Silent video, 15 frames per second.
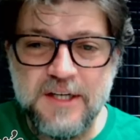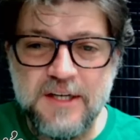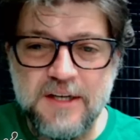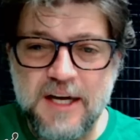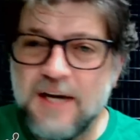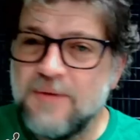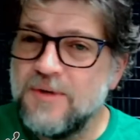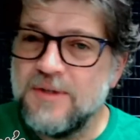
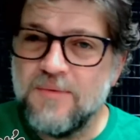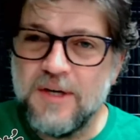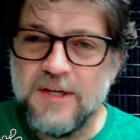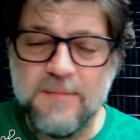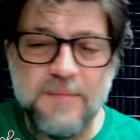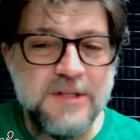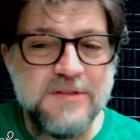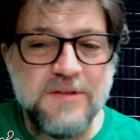I wouldn't run
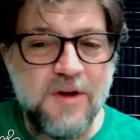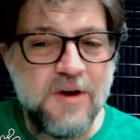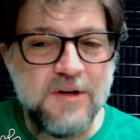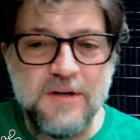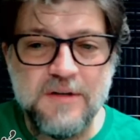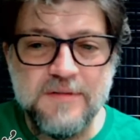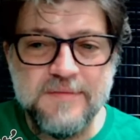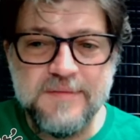it much
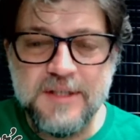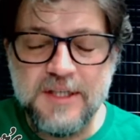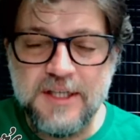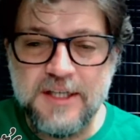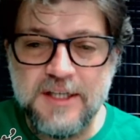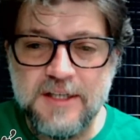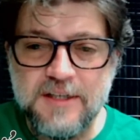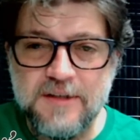longer,
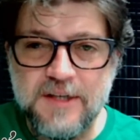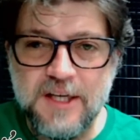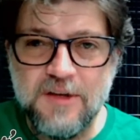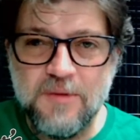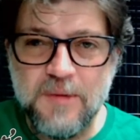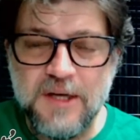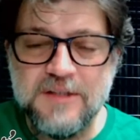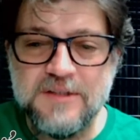and
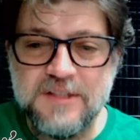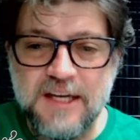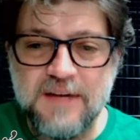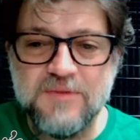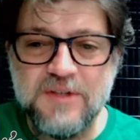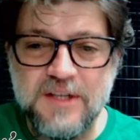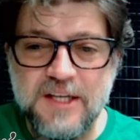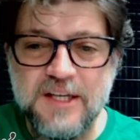you may just
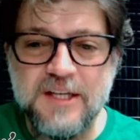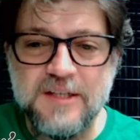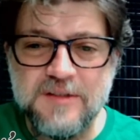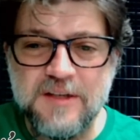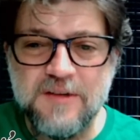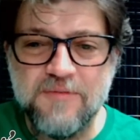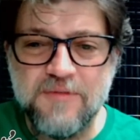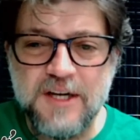have to dig
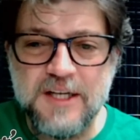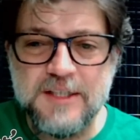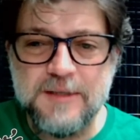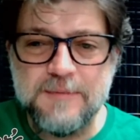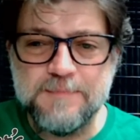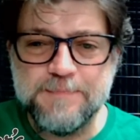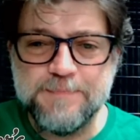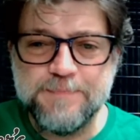until you find
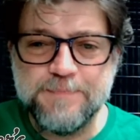it.